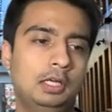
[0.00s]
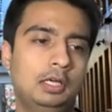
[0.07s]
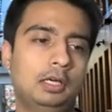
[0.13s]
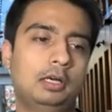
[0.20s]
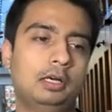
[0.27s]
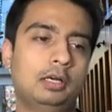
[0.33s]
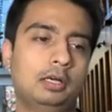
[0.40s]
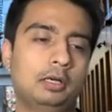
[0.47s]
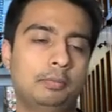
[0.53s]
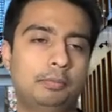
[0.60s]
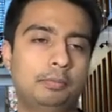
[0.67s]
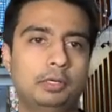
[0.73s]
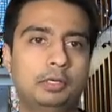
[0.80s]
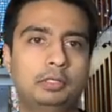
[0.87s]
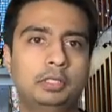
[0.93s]

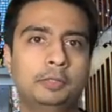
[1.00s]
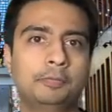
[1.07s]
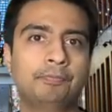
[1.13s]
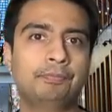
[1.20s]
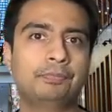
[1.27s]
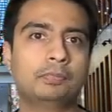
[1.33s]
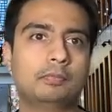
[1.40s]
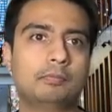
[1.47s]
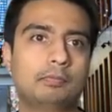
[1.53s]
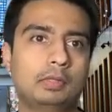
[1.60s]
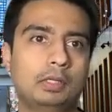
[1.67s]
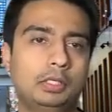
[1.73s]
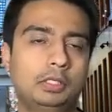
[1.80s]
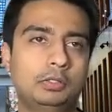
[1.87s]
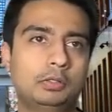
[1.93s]
But,
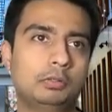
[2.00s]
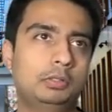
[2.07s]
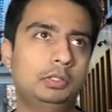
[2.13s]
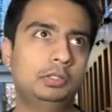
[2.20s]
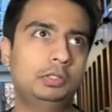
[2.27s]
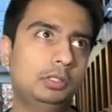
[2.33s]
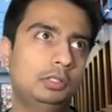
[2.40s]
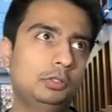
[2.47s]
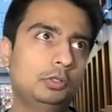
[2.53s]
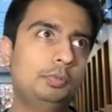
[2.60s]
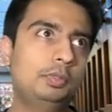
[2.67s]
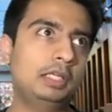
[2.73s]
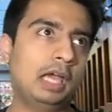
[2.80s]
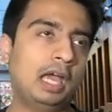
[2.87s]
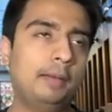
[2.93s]
you know, you'll
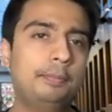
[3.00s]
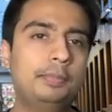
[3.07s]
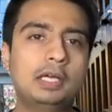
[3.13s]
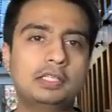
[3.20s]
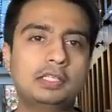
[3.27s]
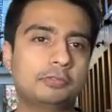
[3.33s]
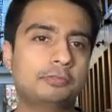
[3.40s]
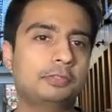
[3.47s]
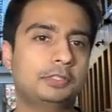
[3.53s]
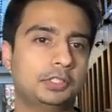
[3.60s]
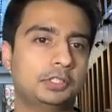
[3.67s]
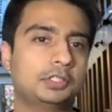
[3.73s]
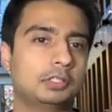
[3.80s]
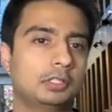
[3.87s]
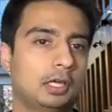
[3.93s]
be happy as a
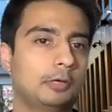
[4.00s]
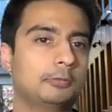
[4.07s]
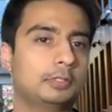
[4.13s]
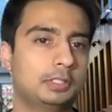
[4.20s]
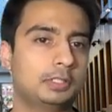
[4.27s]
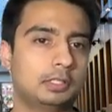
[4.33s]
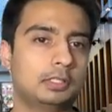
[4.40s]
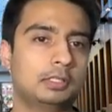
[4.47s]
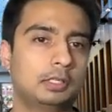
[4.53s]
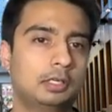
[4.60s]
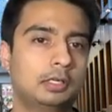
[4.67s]
physician, I would say,